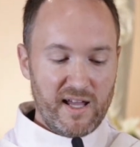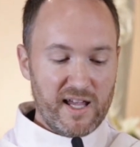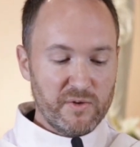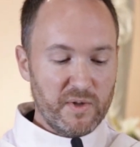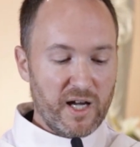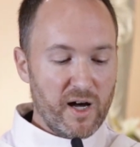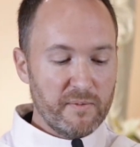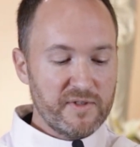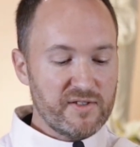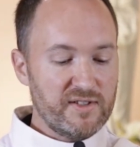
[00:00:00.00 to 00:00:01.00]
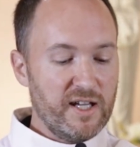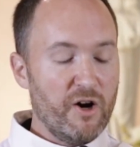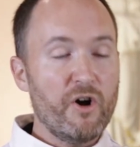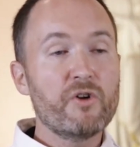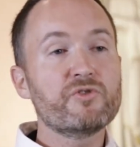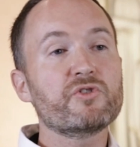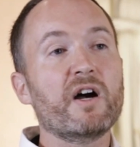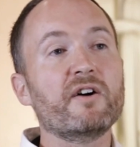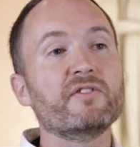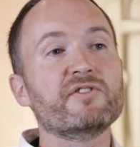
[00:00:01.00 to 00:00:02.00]
as we come to see our own
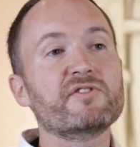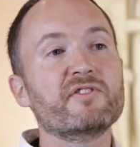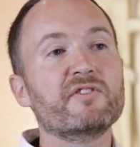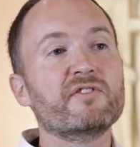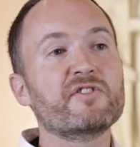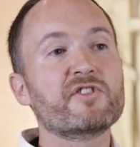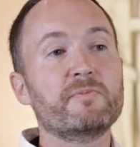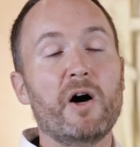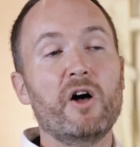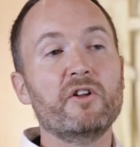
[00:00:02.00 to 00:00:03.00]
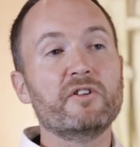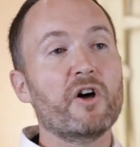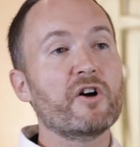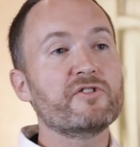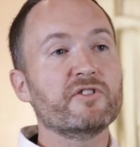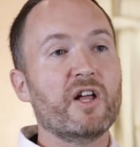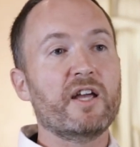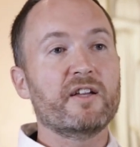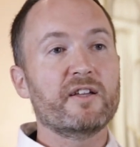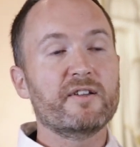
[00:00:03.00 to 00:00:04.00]
trials, small and large
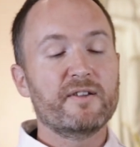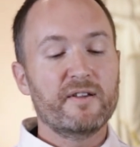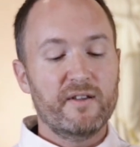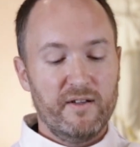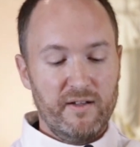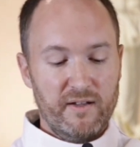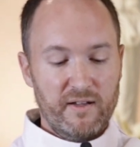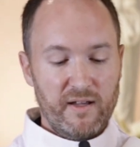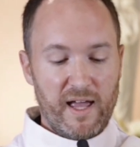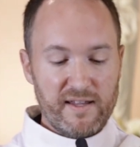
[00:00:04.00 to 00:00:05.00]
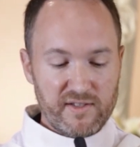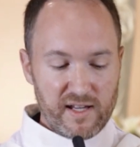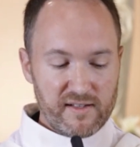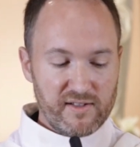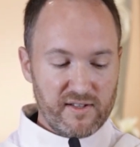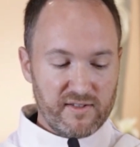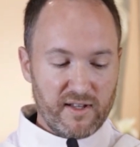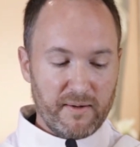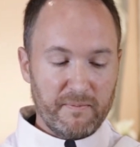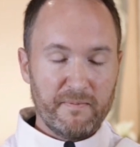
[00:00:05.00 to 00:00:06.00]
alike, as he sees
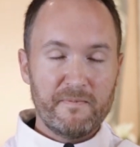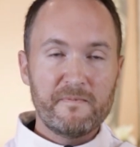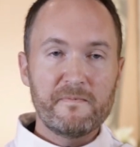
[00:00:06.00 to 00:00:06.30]
them,